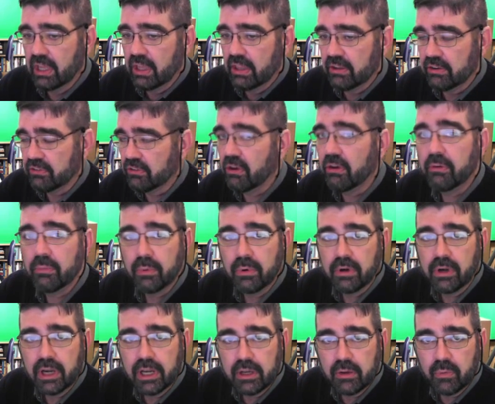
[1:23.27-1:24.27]
There's
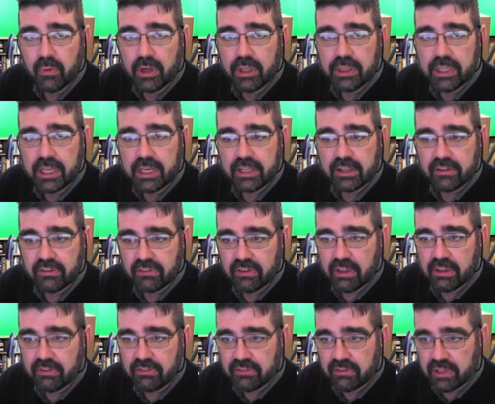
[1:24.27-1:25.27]
already one that
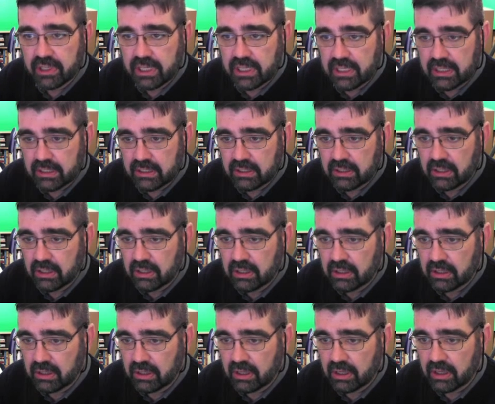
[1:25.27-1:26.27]
exists in
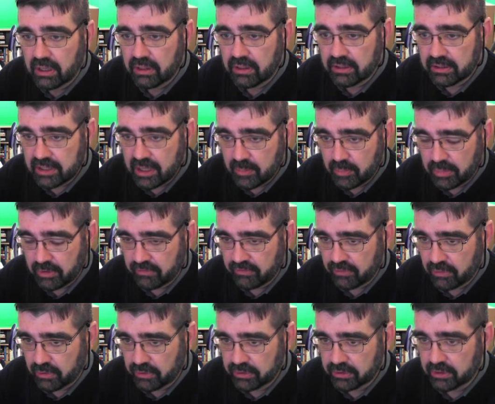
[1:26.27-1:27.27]
uh, the template
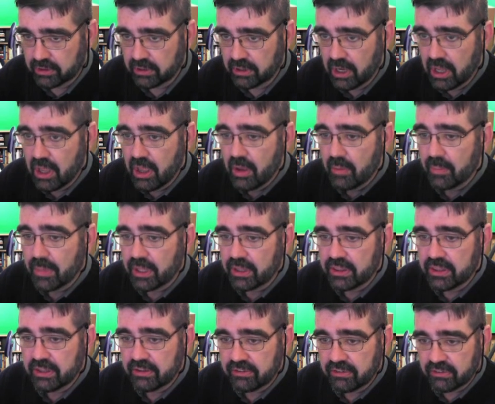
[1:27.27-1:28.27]
folder, but
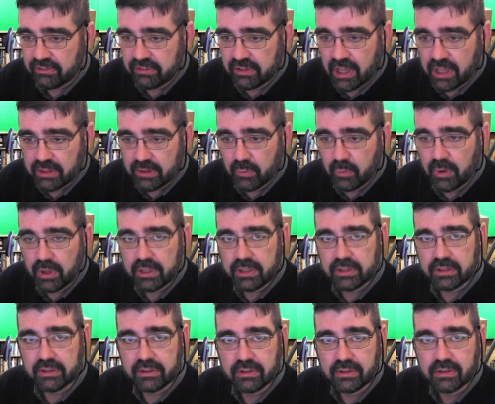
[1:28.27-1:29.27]
this is not the
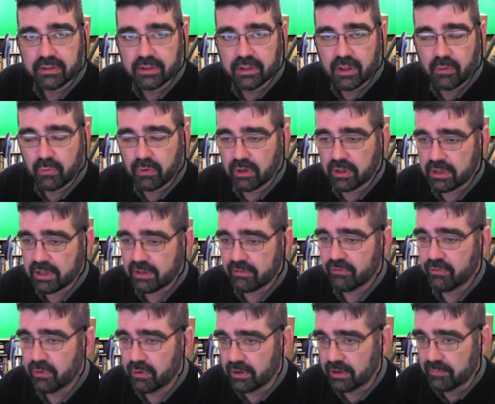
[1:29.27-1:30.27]
one that we're looking
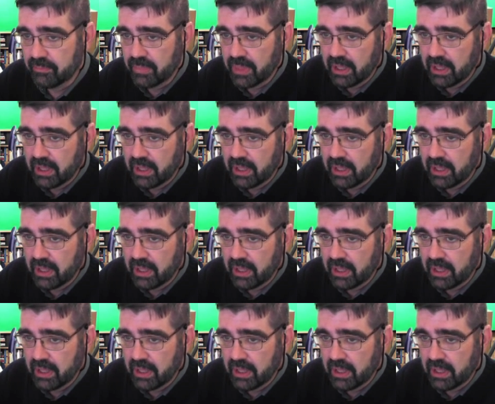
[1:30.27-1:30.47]
for.